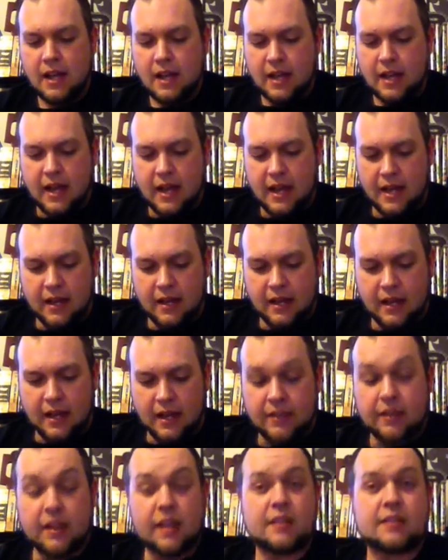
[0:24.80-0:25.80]
and I
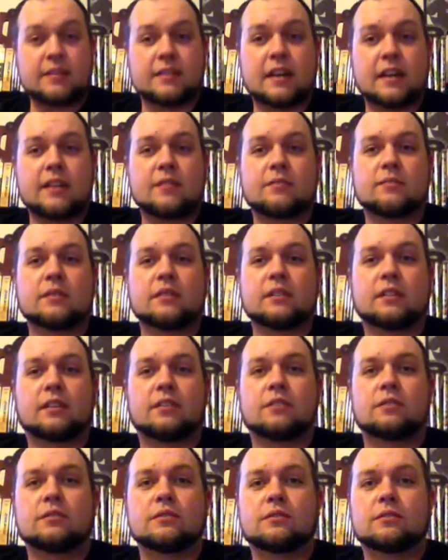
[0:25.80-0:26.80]
thought it sounded really
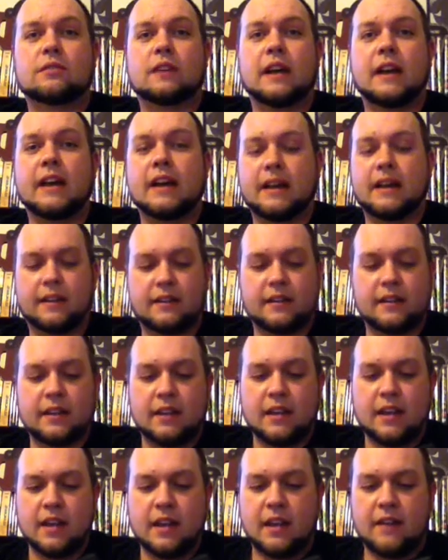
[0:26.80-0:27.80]
cool. And
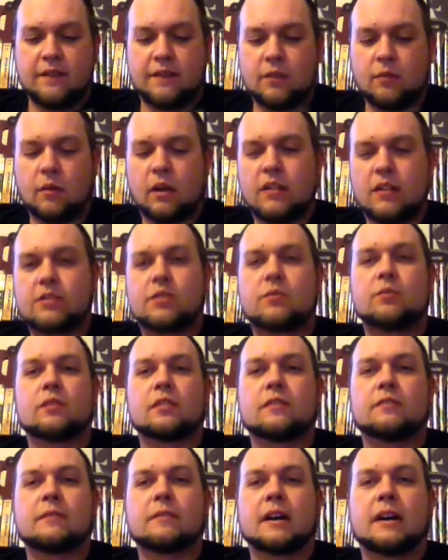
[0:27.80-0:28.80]
if you watched
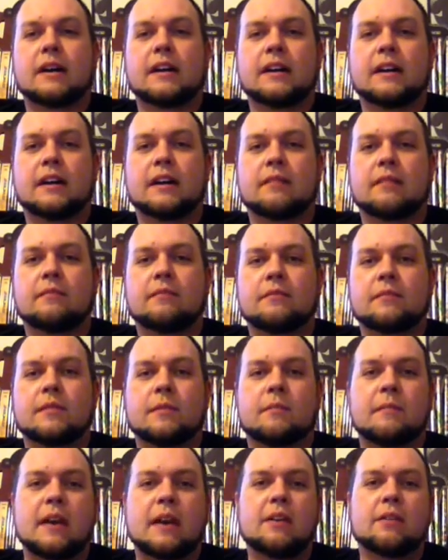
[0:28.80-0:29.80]
one of my The
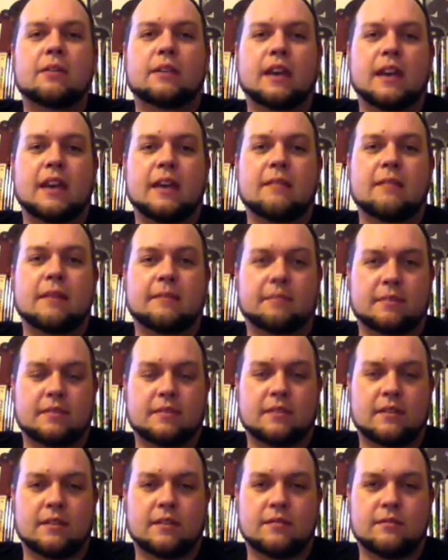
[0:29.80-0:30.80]
Mail Came
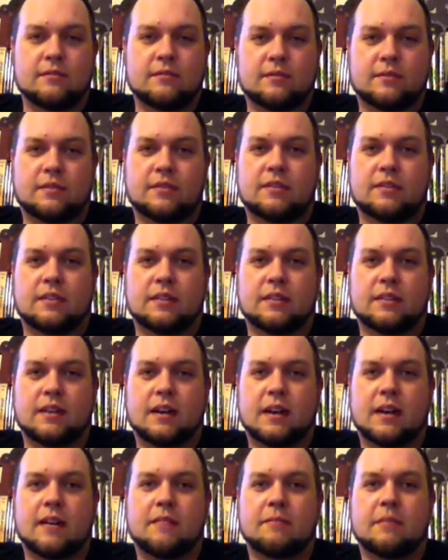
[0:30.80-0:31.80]
episodes
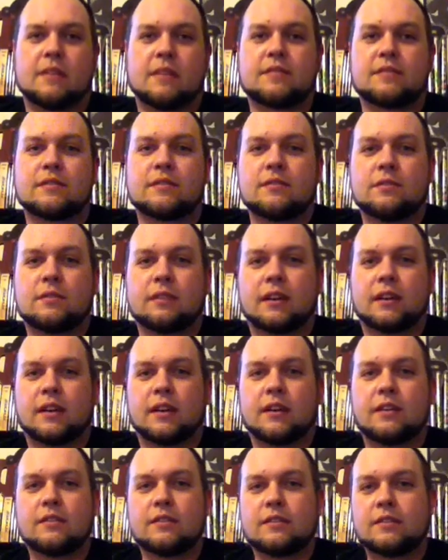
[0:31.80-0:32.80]
a month or two
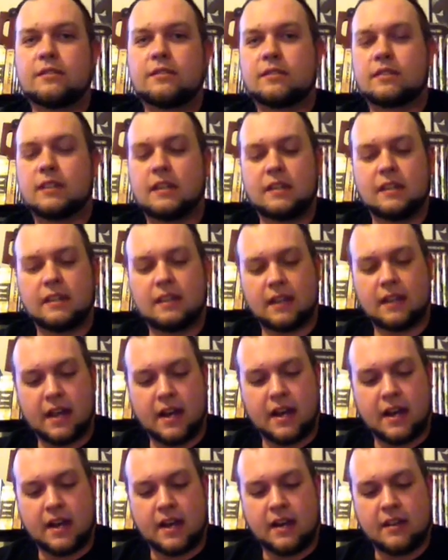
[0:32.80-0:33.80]
ago, you see
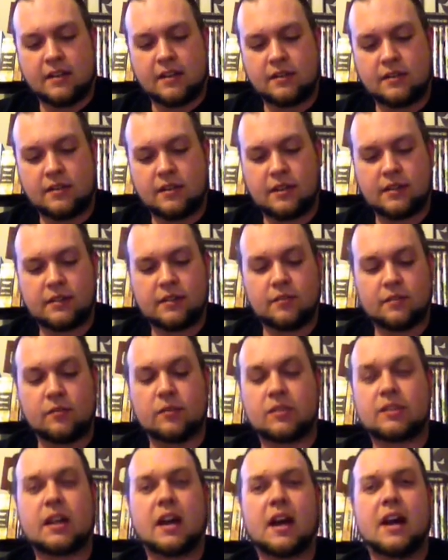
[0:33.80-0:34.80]
that Justin
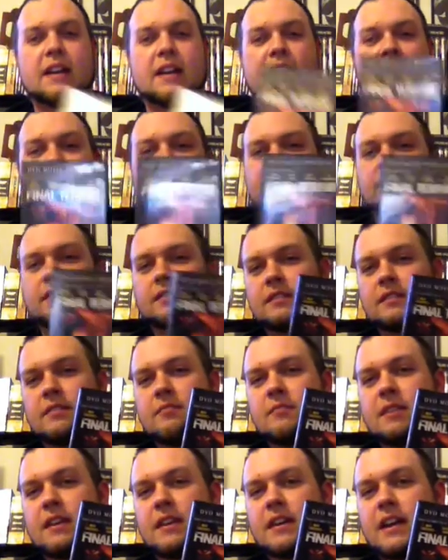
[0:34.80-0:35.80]
was kind enough to
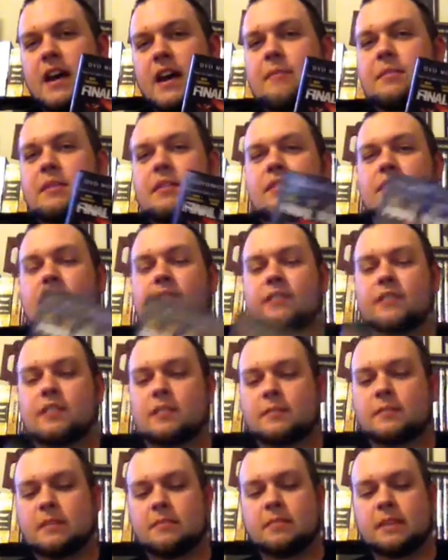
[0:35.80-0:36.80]
send me a copy of the
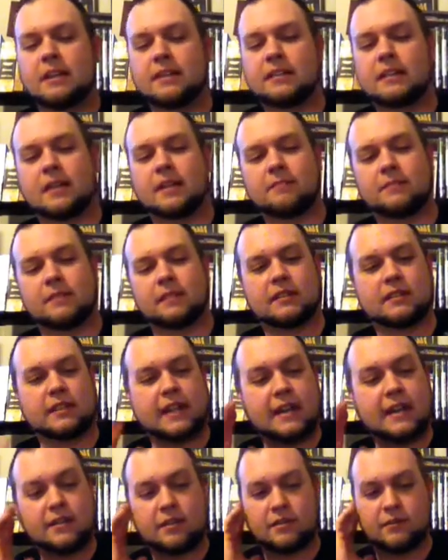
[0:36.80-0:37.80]
film. He picked up the
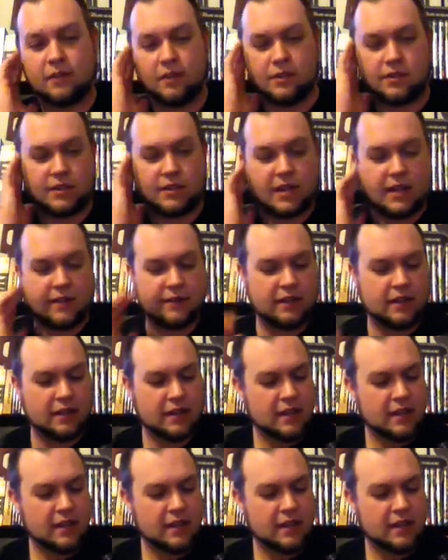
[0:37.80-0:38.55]
latest version of it,